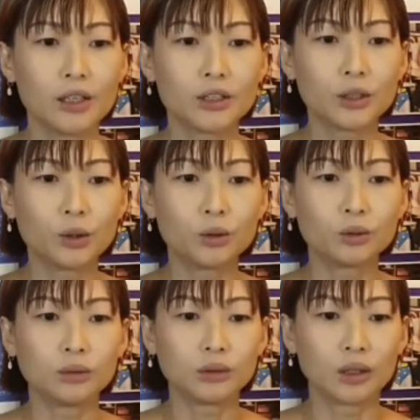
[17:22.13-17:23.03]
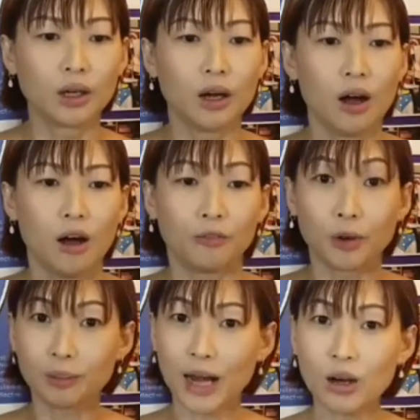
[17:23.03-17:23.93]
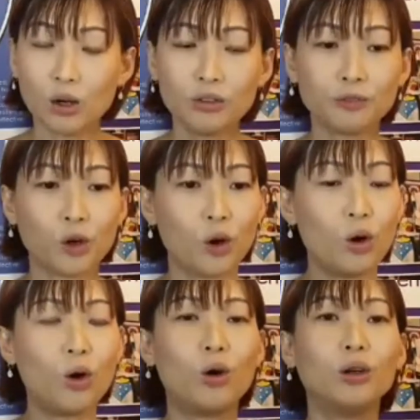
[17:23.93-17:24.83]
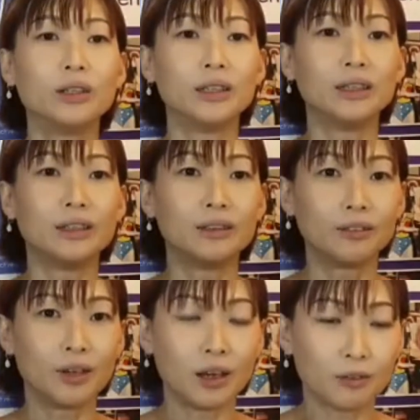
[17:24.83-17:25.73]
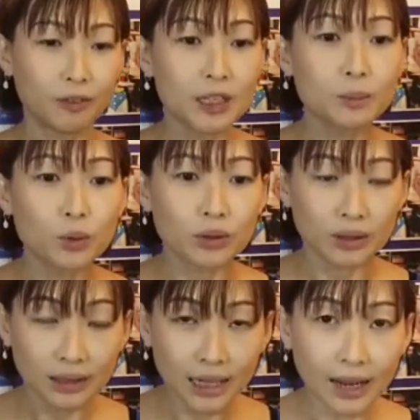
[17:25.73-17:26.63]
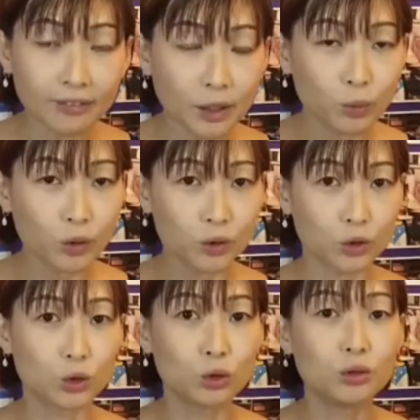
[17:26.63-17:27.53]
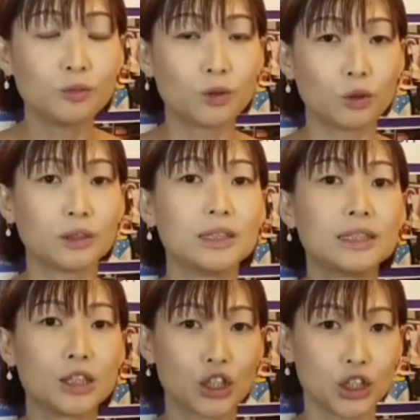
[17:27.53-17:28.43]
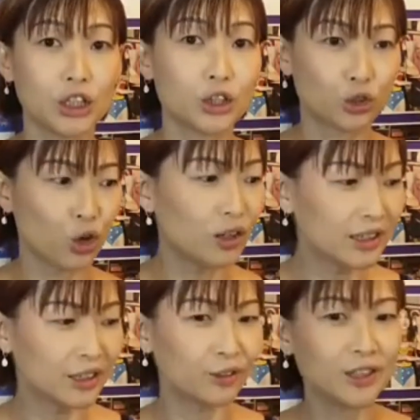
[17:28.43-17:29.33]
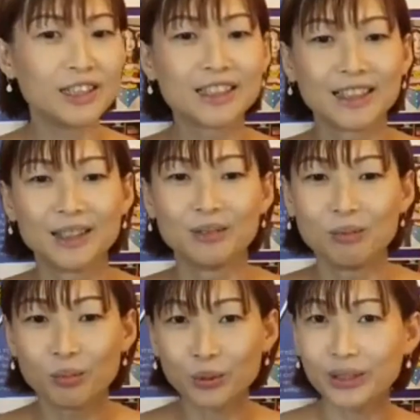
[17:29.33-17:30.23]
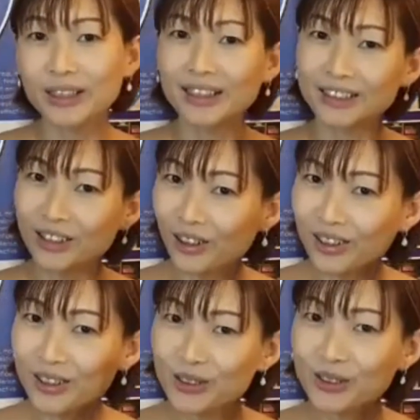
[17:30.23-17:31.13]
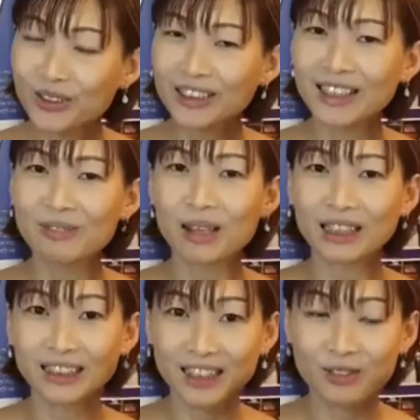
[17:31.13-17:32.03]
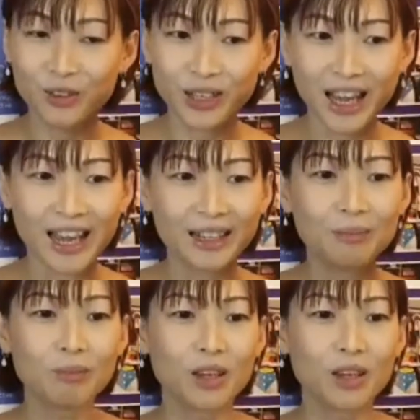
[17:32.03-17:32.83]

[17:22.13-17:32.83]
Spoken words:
So from now on, for all the Facebook Live that we're going to do for this She Is Strong series, bring a toilet roll and a marker if you can.